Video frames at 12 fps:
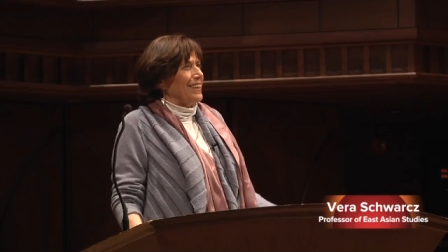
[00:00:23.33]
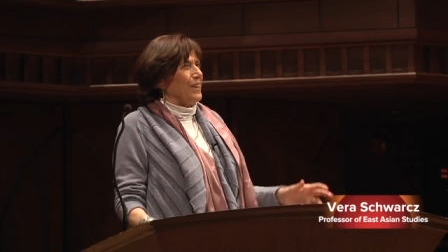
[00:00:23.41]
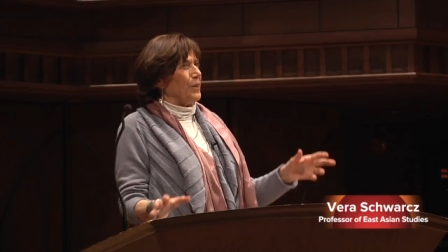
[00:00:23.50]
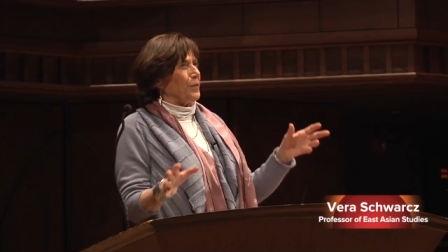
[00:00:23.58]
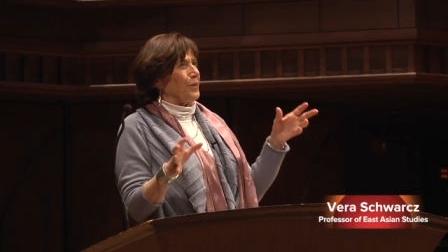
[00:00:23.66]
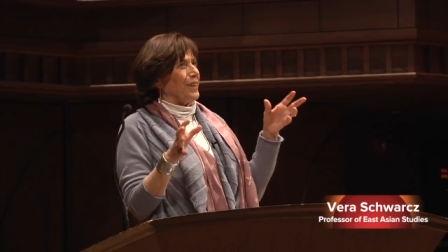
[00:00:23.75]
you
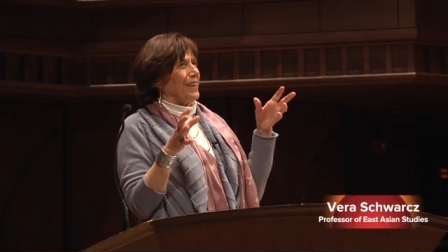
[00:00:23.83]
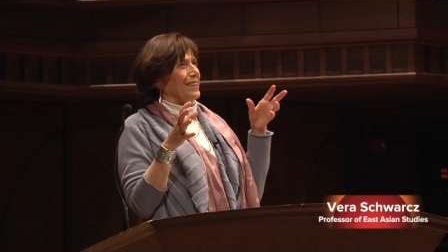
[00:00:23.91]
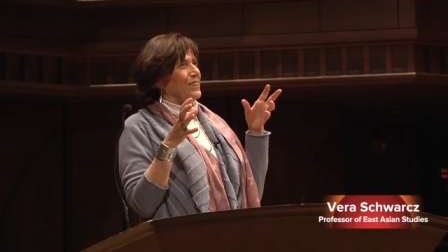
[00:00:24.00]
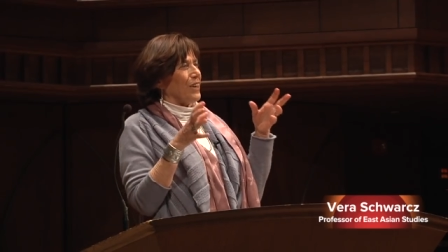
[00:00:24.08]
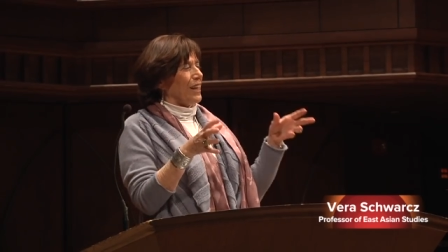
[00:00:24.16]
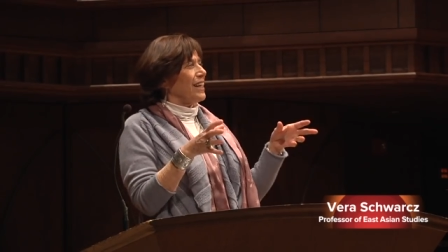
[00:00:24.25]
know, in
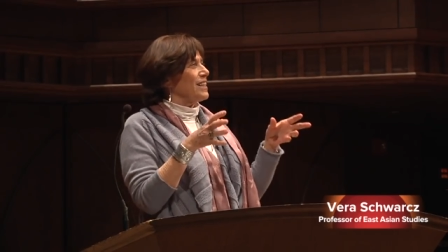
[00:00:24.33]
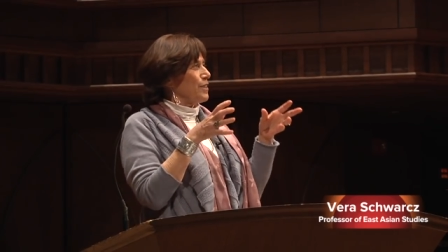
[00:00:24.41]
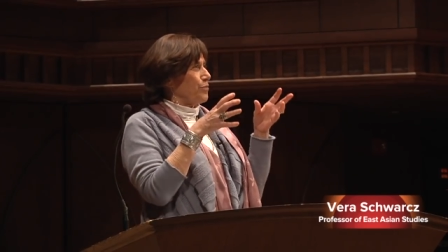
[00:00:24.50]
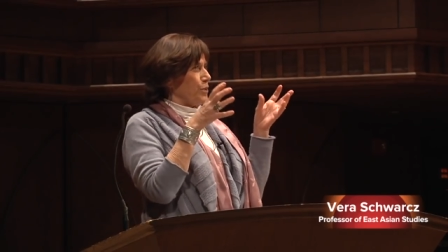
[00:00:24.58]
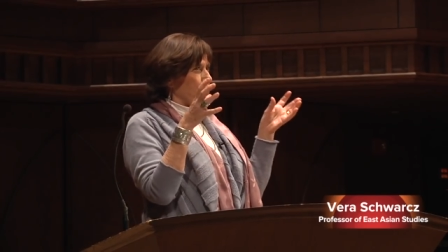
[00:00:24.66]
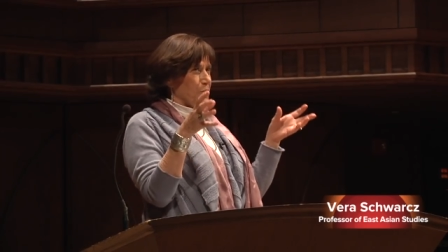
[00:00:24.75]
Chinese,
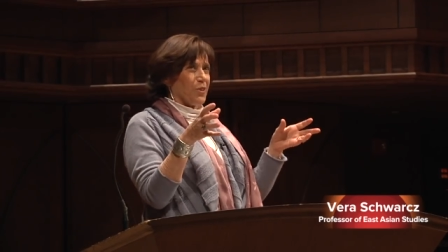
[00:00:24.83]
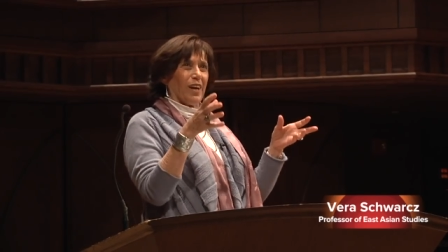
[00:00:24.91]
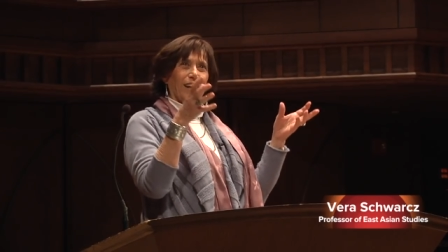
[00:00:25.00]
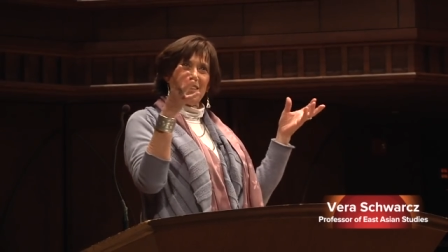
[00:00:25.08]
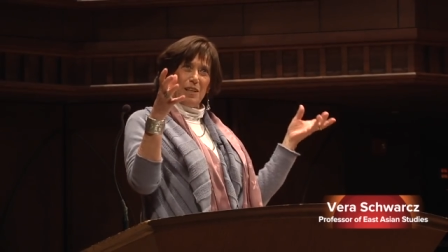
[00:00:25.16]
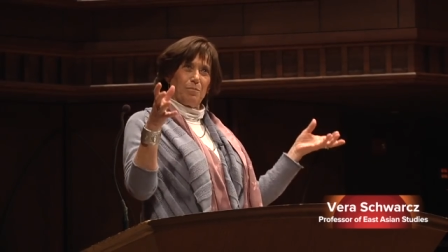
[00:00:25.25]
if you know
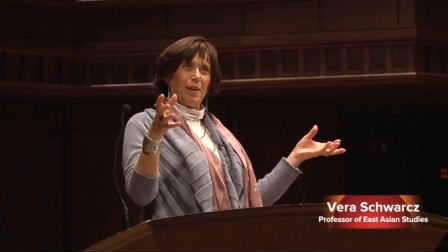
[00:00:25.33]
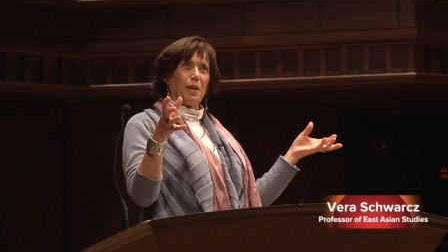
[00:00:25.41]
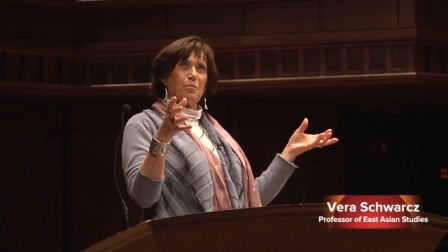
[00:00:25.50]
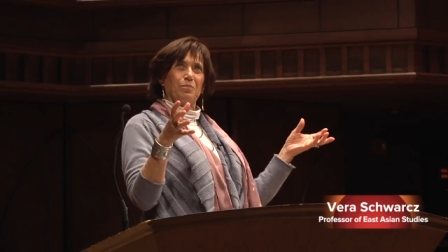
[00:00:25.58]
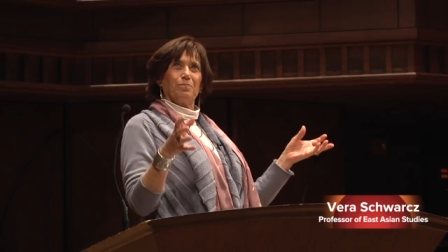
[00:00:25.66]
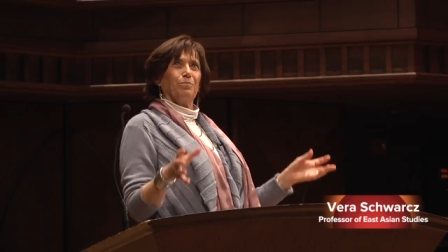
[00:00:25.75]
Chinese, and many
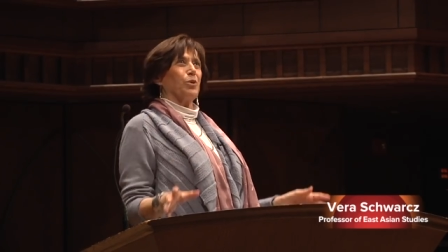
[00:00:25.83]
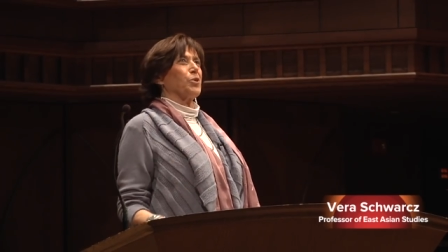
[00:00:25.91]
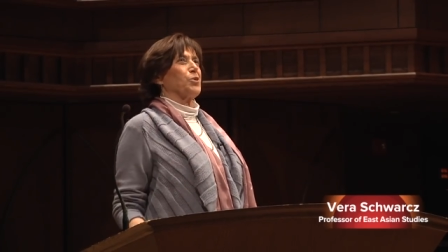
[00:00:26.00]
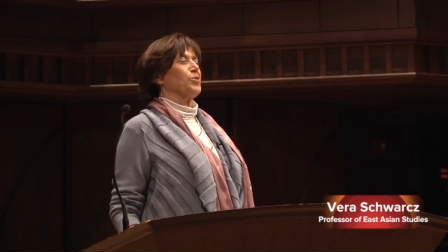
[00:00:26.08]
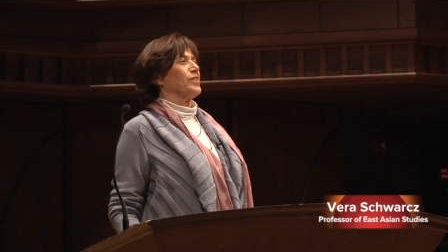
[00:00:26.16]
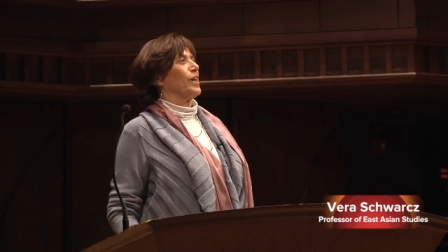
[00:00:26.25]
more
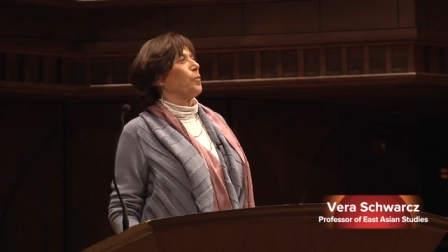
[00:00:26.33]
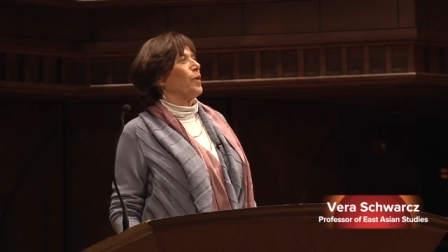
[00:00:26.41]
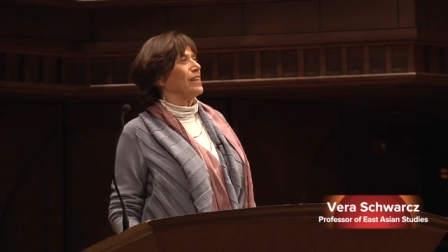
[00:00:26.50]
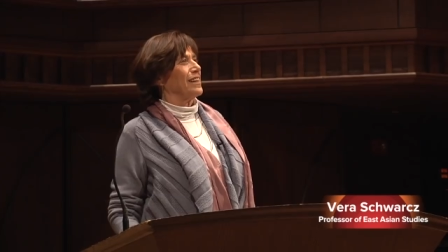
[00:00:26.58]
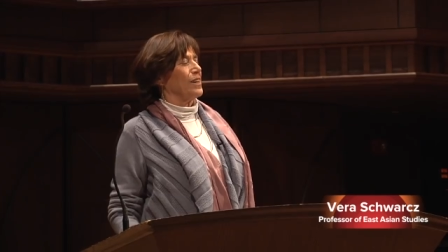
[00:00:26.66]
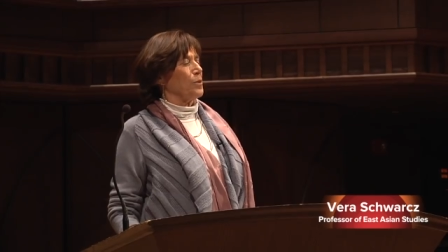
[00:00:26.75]
students at
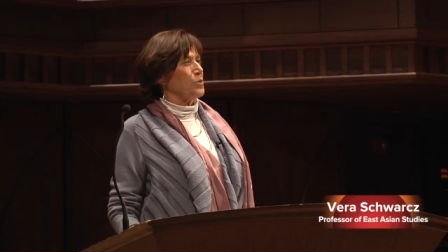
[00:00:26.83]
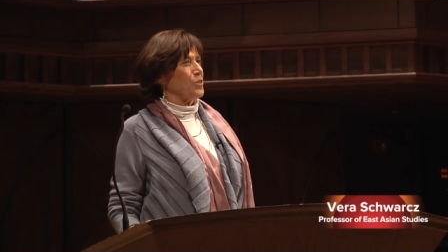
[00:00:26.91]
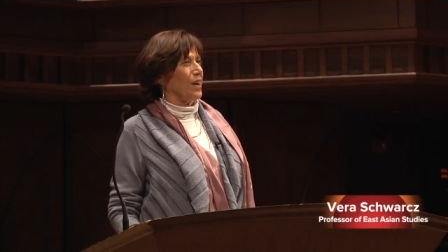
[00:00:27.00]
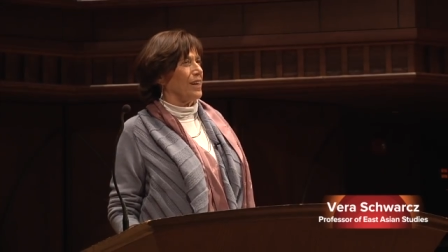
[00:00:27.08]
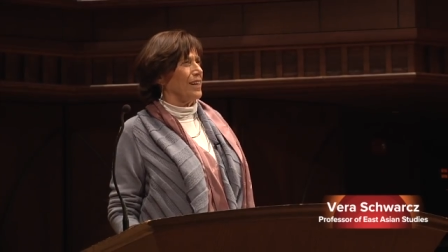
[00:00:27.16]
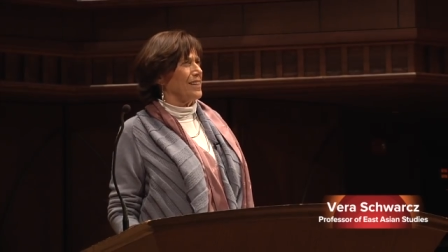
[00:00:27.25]
Wesleyan know
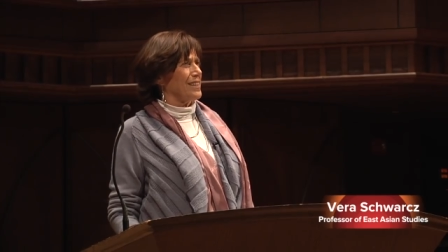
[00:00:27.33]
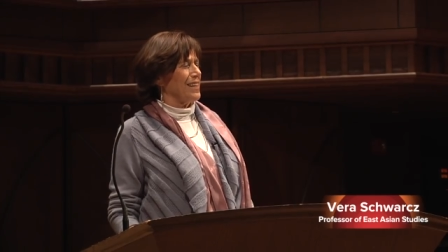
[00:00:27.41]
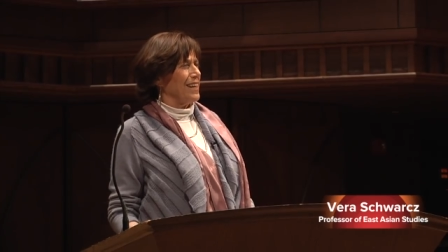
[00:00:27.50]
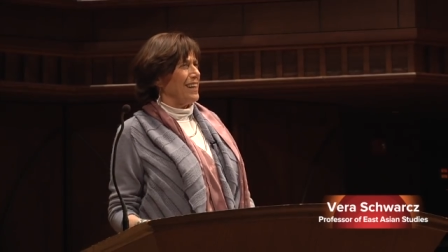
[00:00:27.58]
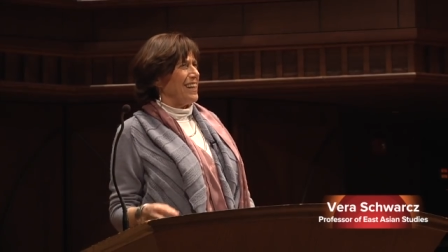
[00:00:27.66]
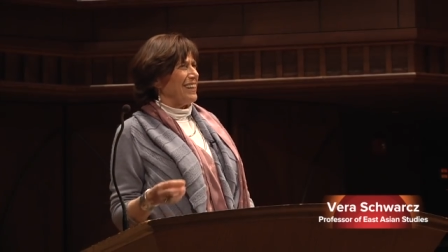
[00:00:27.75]
Chinese,
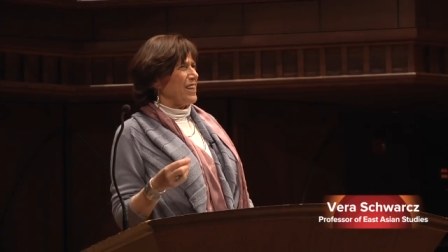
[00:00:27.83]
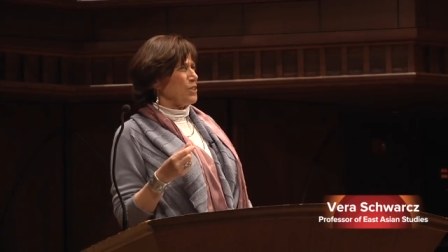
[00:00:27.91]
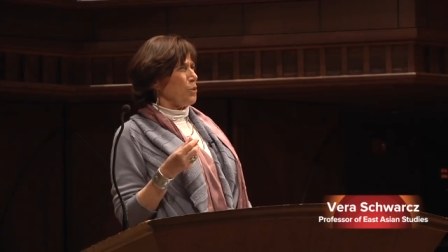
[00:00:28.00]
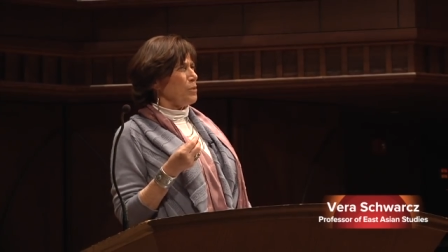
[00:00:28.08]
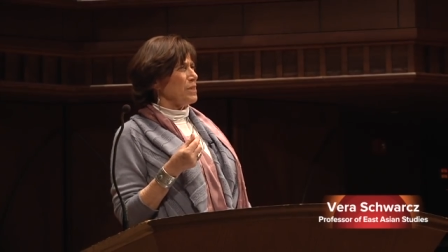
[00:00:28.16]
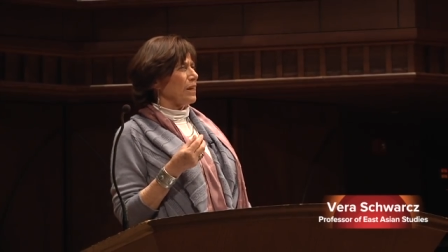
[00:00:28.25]
there's
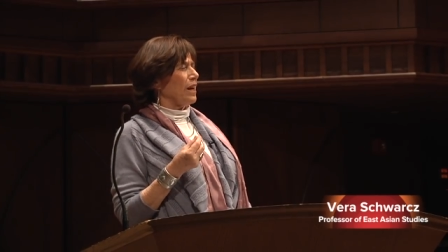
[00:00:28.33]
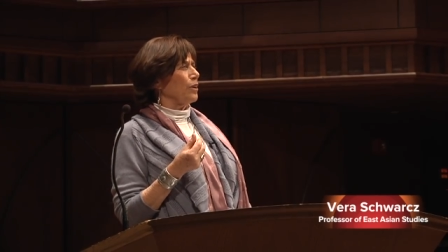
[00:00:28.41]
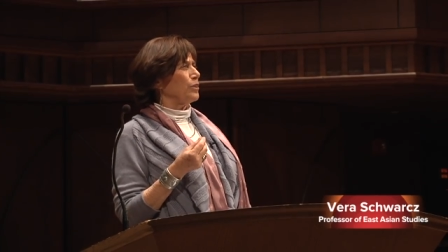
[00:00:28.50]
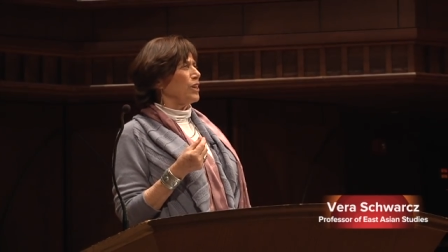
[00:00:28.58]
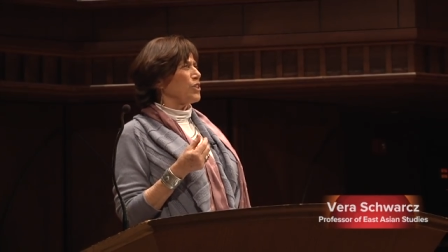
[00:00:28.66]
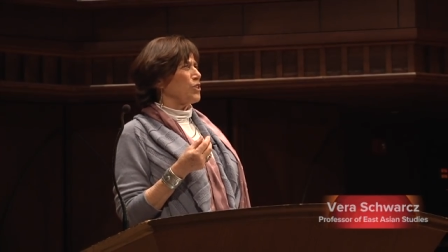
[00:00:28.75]
always a
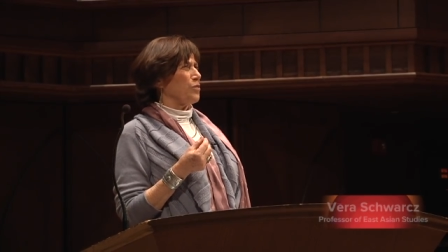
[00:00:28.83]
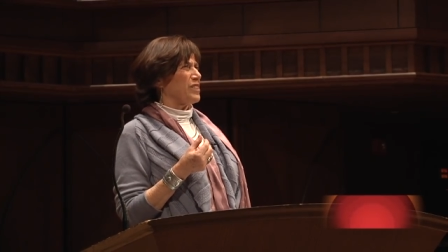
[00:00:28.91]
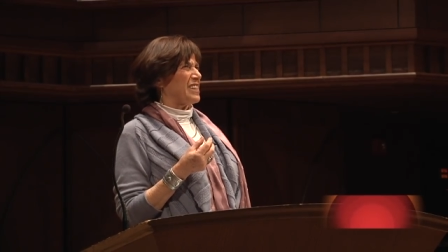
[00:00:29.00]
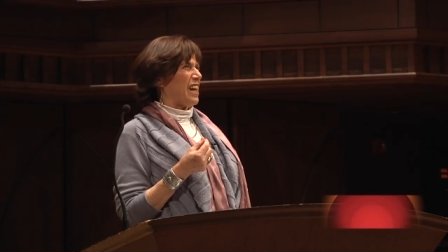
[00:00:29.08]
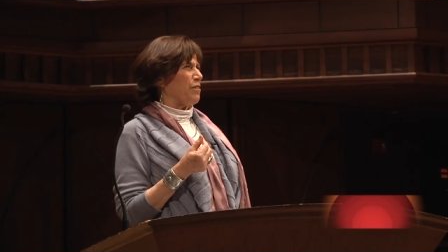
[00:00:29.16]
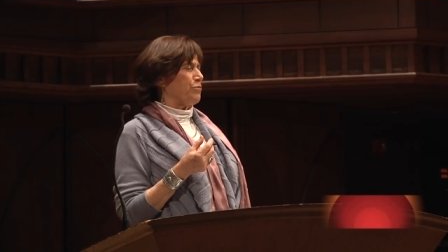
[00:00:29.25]
connotation of
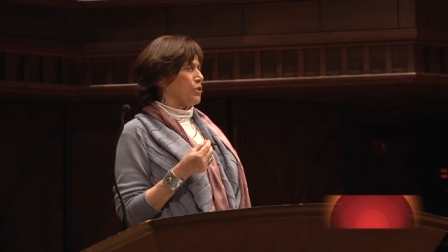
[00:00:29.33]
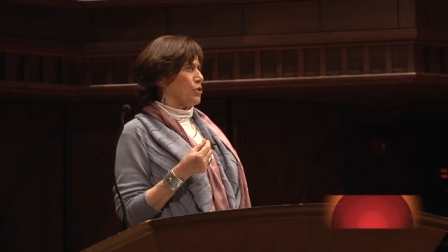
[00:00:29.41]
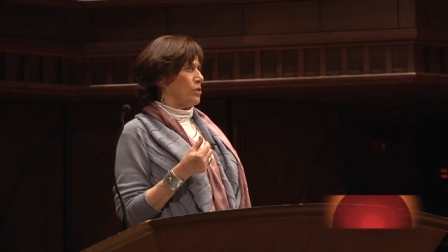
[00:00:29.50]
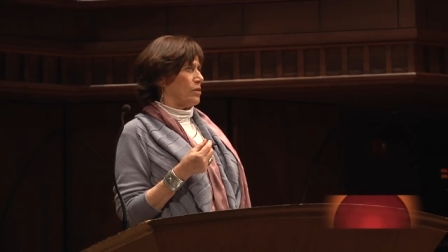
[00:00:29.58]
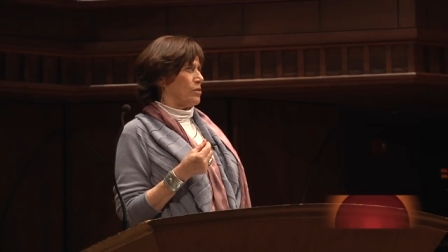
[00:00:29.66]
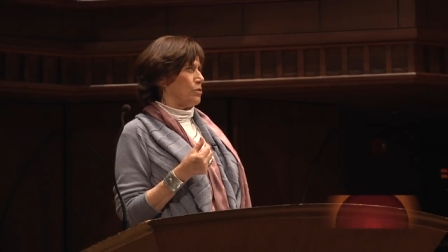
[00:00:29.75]

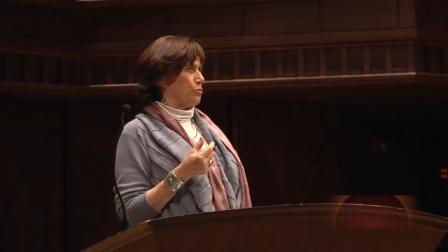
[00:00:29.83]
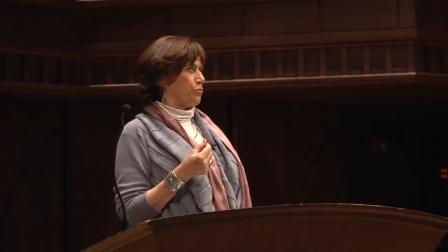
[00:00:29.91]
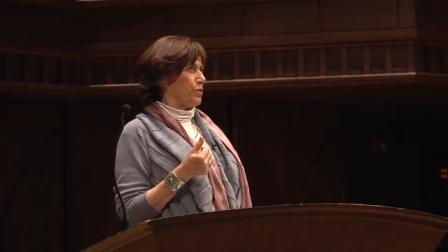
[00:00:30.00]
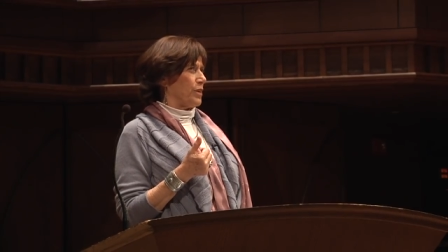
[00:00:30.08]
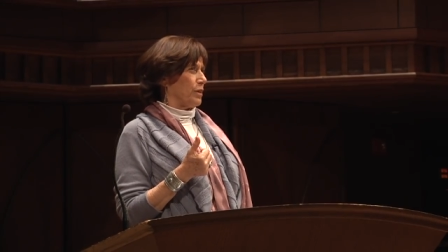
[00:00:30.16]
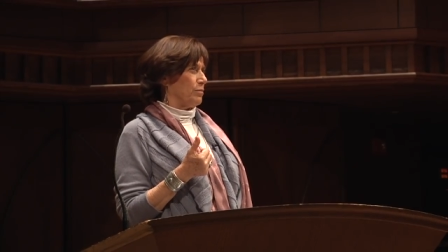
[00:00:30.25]
selfishness to
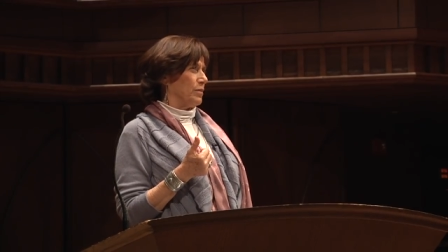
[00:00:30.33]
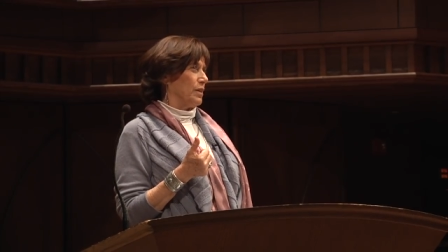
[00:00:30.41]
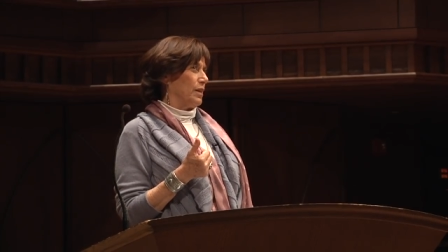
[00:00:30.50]
freedom